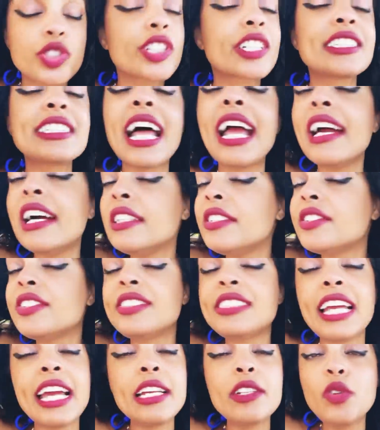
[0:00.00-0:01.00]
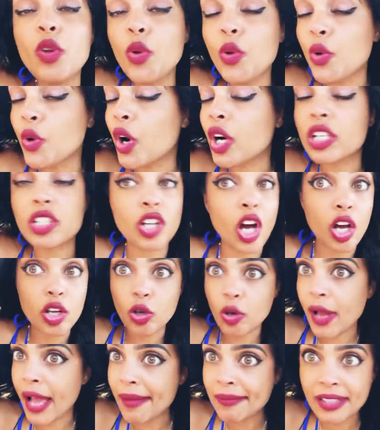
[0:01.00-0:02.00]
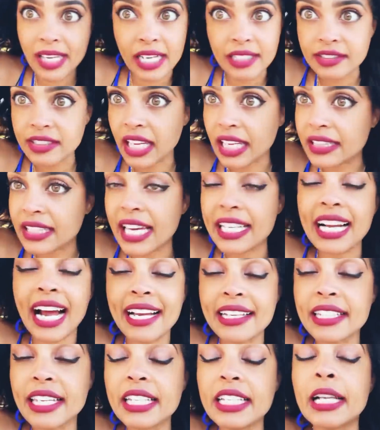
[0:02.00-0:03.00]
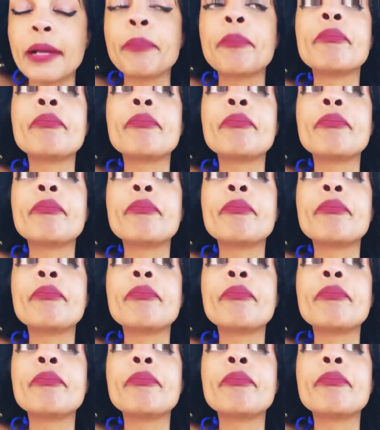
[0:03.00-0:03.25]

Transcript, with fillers: because I understand New York, y'all don't have guns like that. I get it.